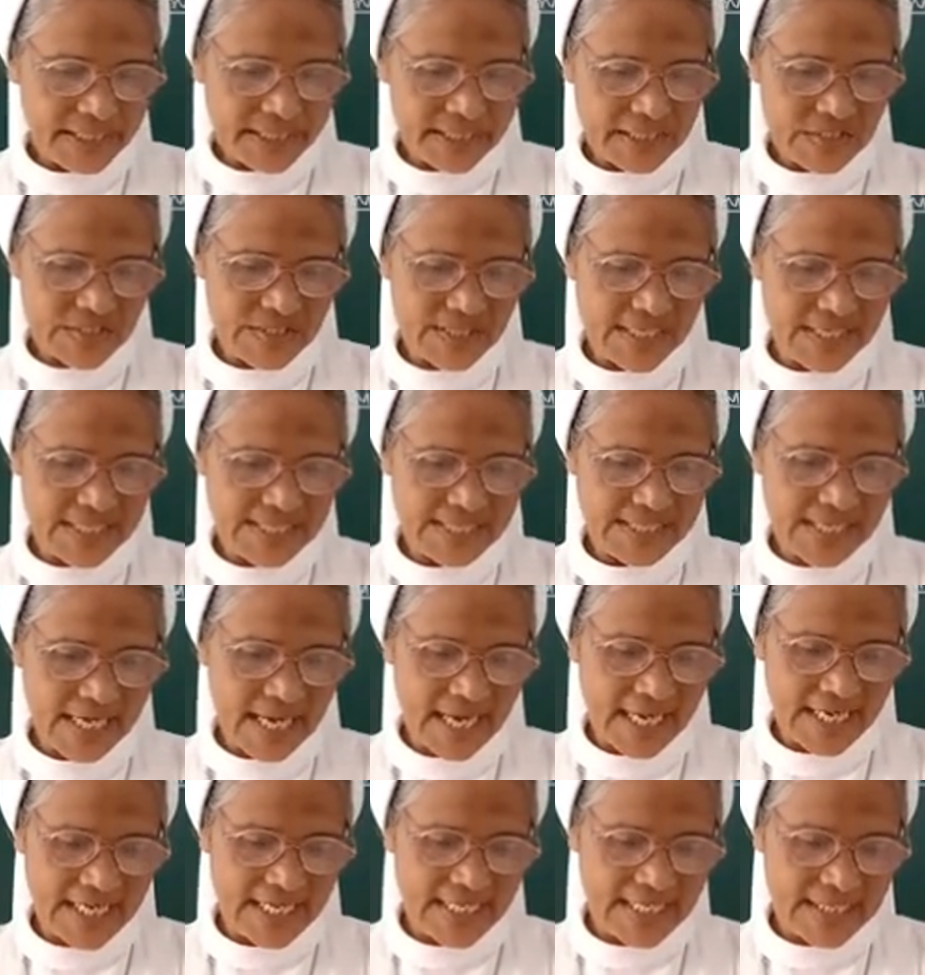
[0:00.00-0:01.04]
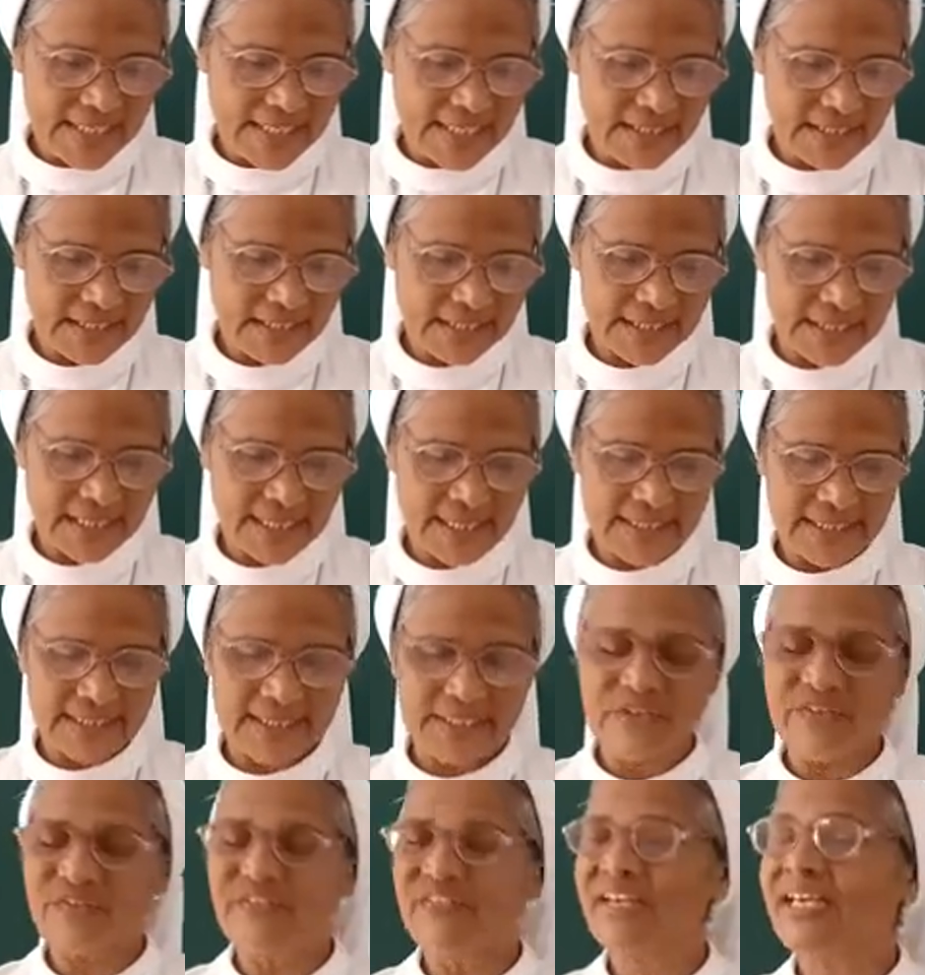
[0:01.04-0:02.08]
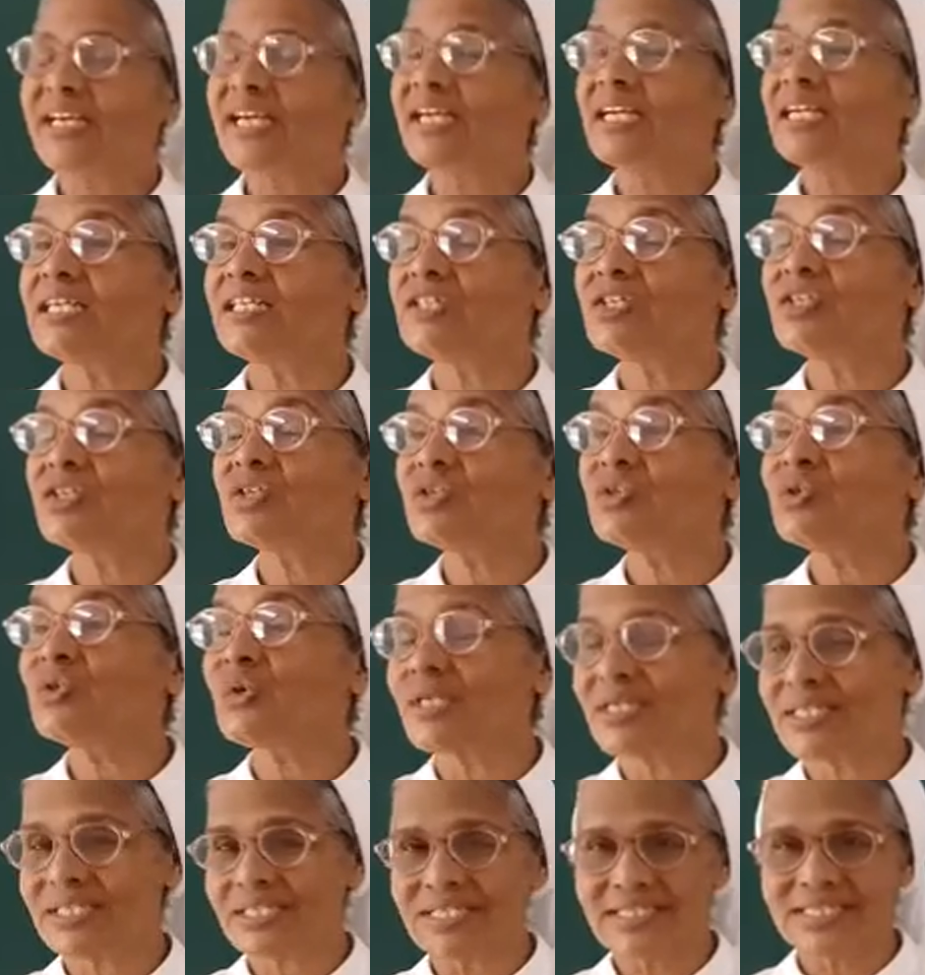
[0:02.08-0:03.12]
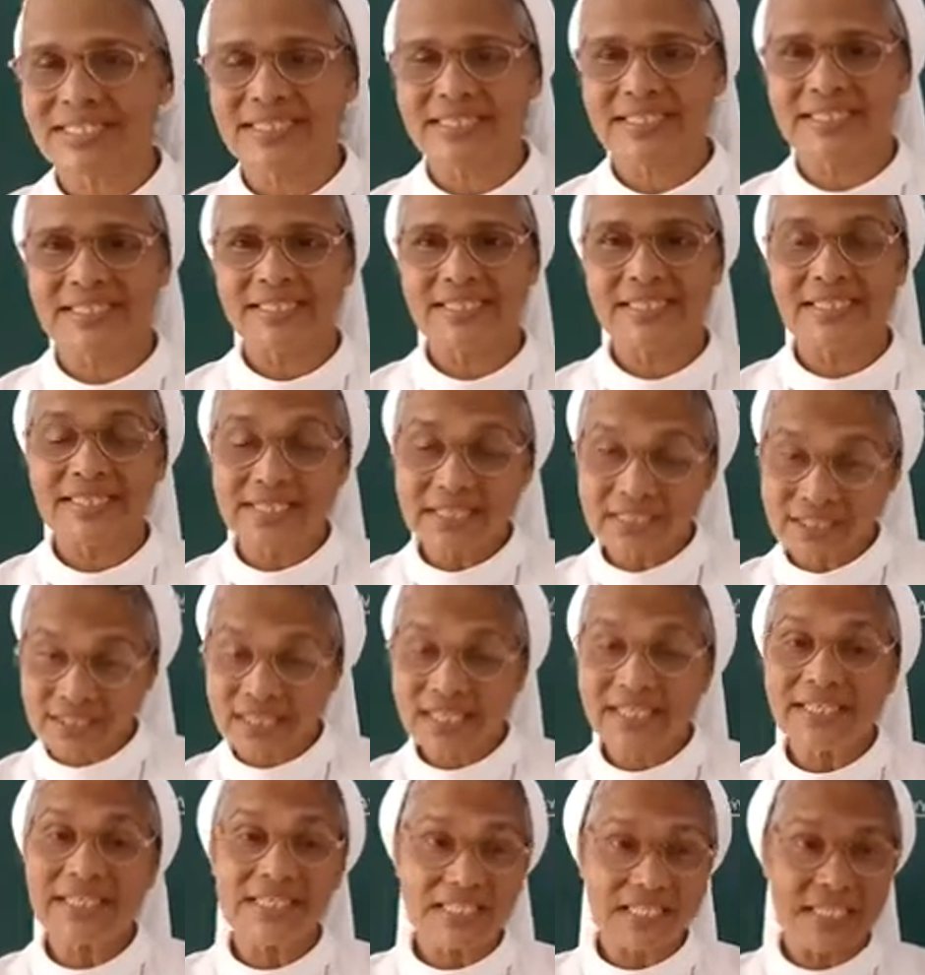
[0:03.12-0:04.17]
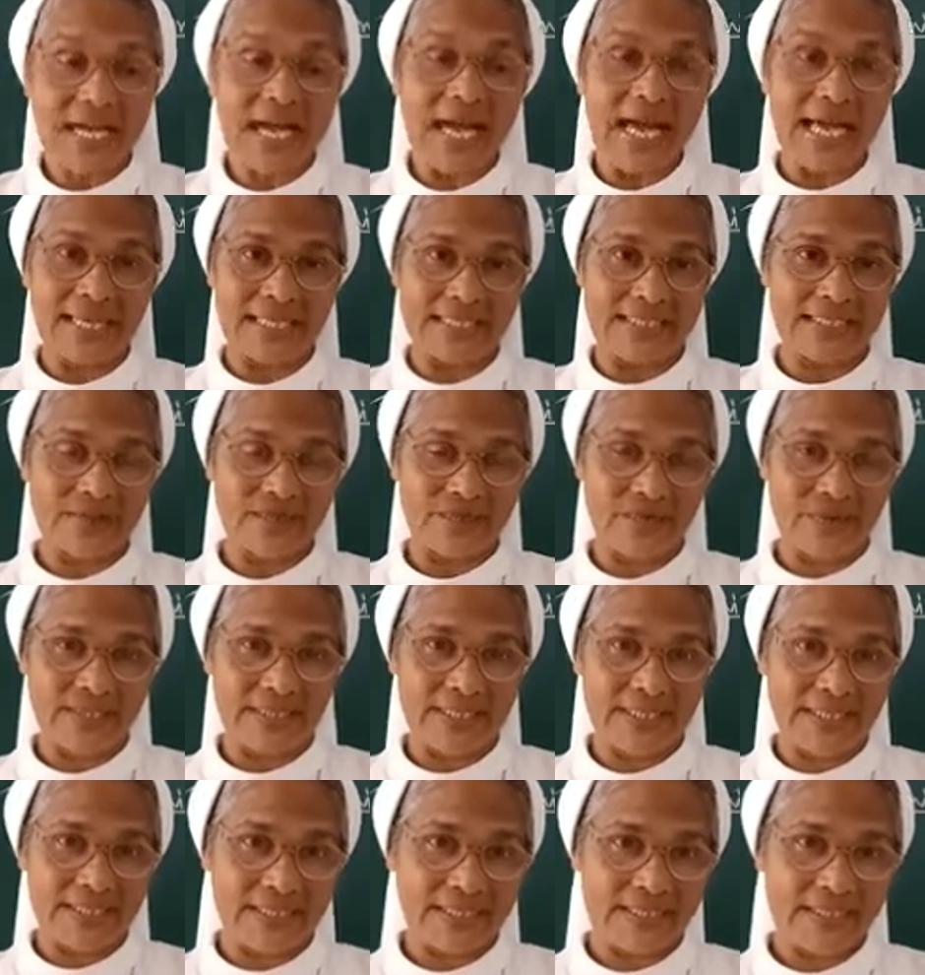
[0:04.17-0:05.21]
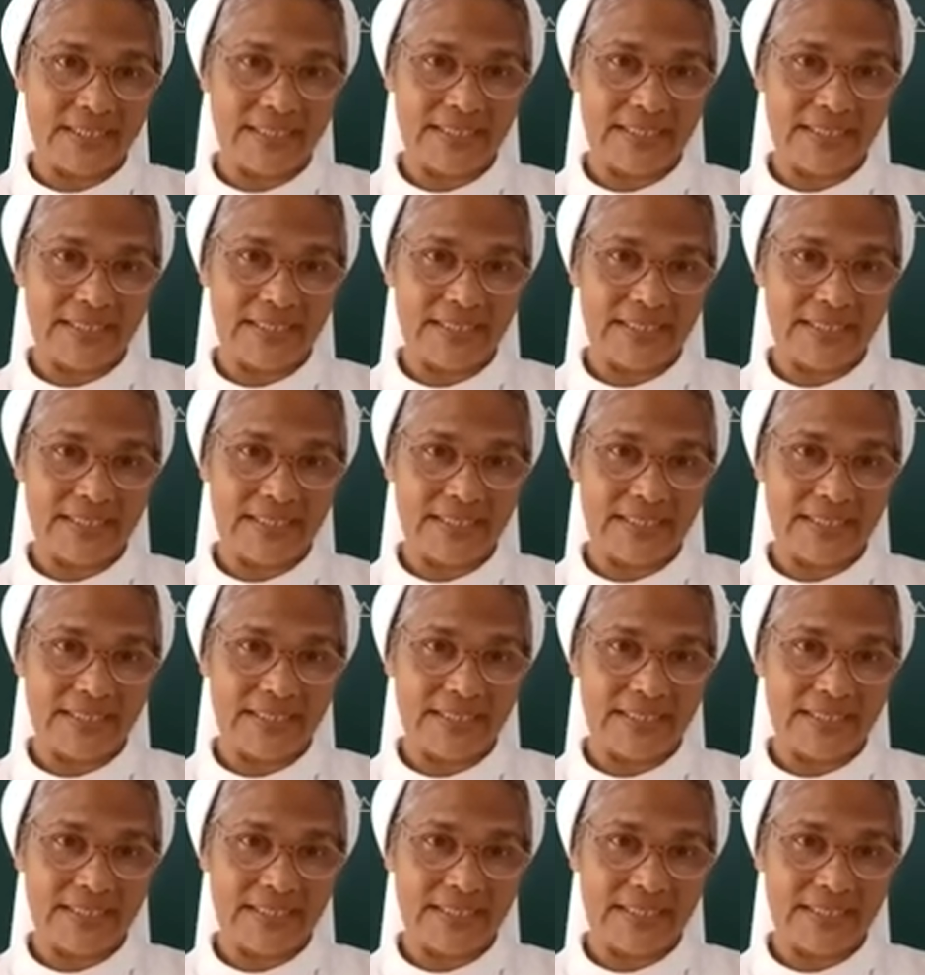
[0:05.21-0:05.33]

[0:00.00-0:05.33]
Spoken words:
It is a challenge that difficult to resist. That is the answer for that.